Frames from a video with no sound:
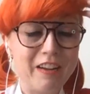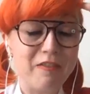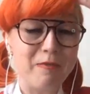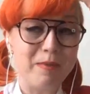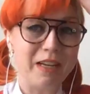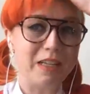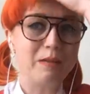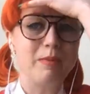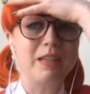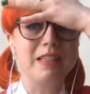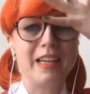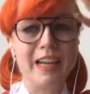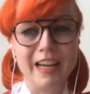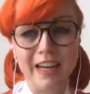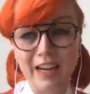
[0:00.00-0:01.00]
mentioning, of me
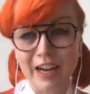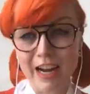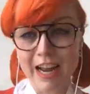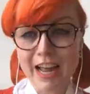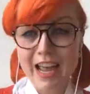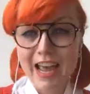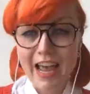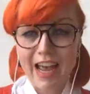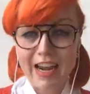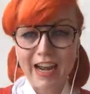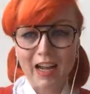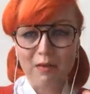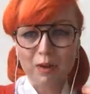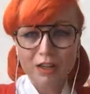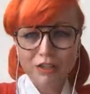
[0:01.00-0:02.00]
as Buzz Lightyear.
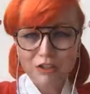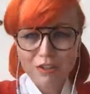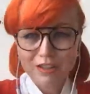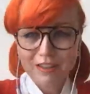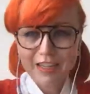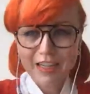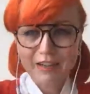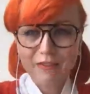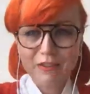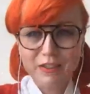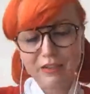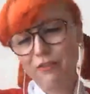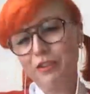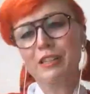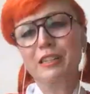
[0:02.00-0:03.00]
And I want you to
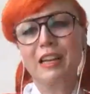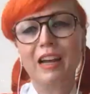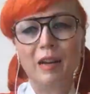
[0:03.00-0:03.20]
think of a